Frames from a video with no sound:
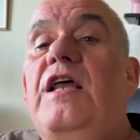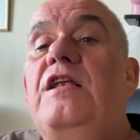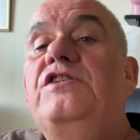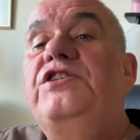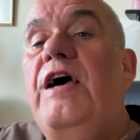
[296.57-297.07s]

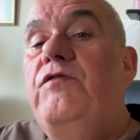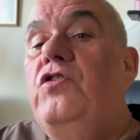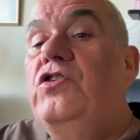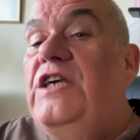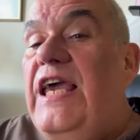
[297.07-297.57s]
in
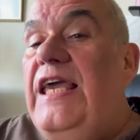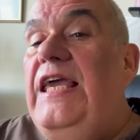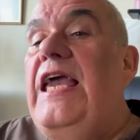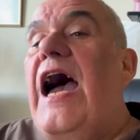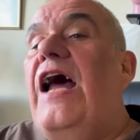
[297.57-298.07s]
several
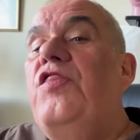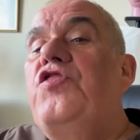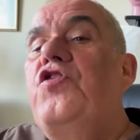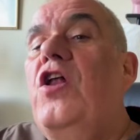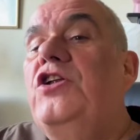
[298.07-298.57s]
key
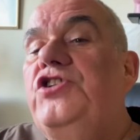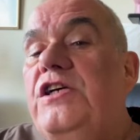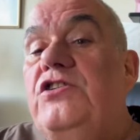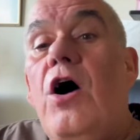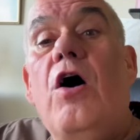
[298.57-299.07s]

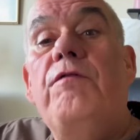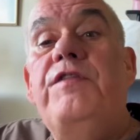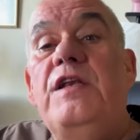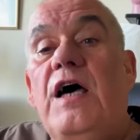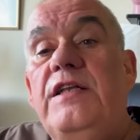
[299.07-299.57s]
anthologies of
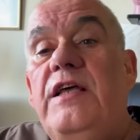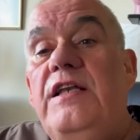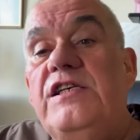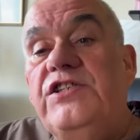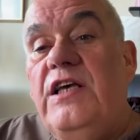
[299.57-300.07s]
the
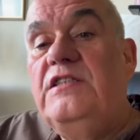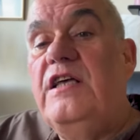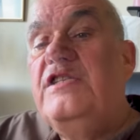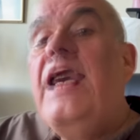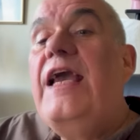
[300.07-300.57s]

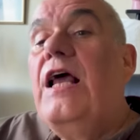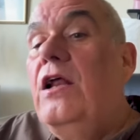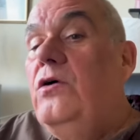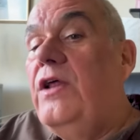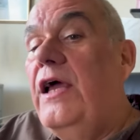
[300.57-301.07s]
1960s,
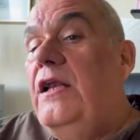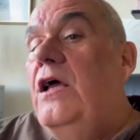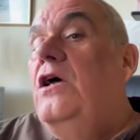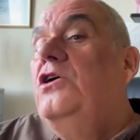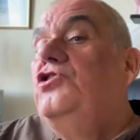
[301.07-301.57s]
including
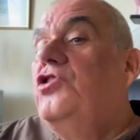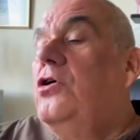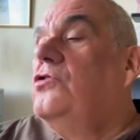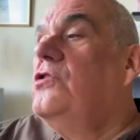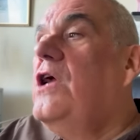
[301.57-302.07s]

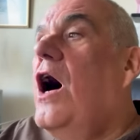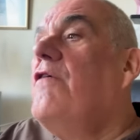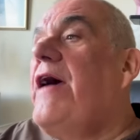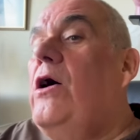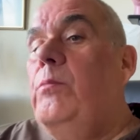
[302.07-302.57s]
Children
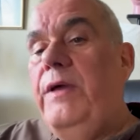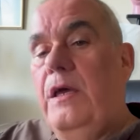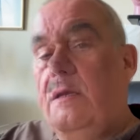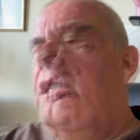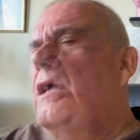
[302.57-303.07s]
of Albion.